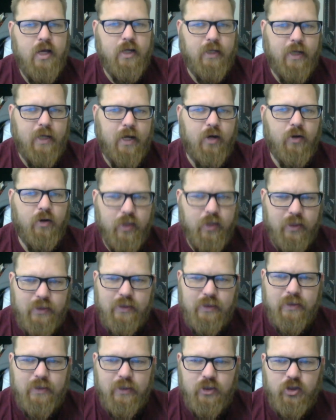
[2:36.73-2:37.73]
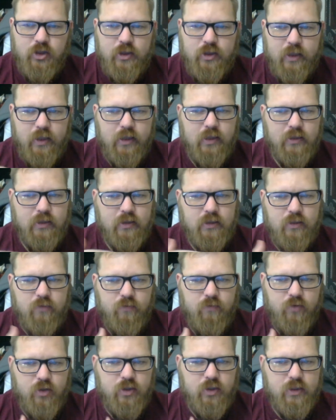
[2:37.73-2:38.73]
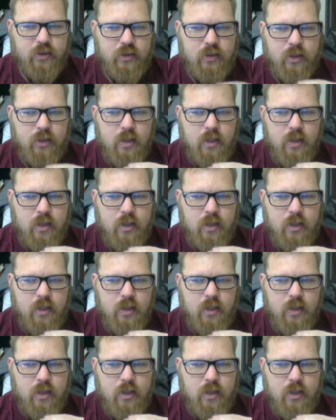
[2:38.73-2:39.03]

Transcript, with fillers: Now, this is interesting because it's the first